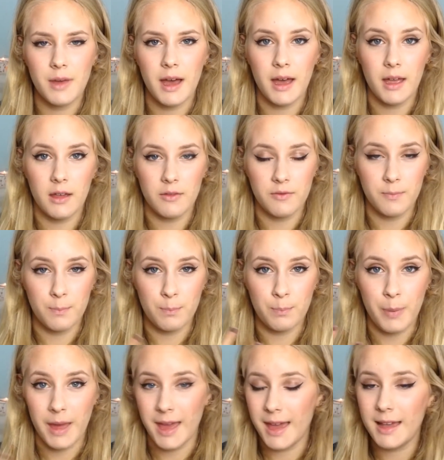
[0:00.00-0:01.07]
my
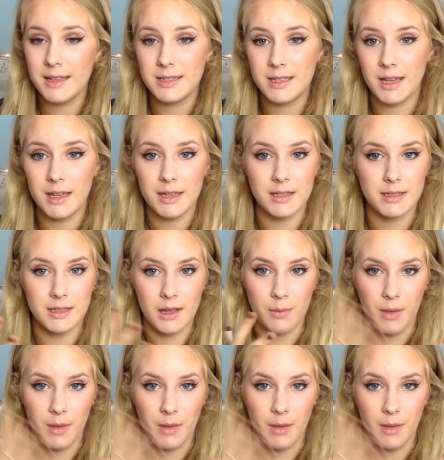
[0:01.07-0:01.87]
base is,